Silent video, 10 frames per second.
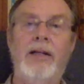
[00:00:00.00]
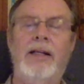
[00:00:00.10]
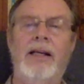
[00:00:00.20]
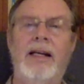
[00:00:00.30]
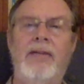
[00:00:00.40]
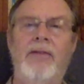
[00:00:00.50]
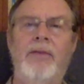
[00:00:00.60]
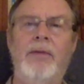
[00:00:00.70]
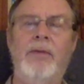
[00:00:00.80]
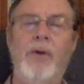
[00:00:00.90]
It can never
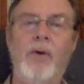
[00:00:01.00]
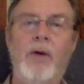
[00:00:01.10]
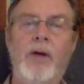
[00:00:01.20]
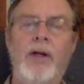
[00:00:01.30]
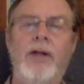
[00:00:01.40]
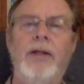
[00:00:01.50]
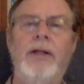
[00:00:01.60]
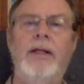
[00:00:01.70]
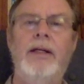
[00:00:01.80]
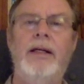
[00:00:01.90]
be broken.
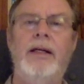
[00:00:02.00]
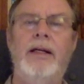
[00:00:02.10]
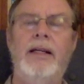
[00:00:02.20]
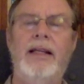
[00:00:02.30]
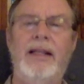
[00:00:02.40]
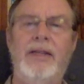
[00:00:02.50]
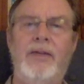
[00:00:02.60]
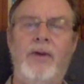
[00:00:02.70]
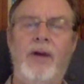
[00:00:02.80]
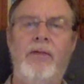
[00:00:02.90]
It is
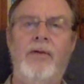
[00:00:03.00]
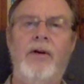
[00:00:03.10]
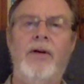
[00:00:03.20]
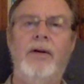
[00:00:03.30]
forever.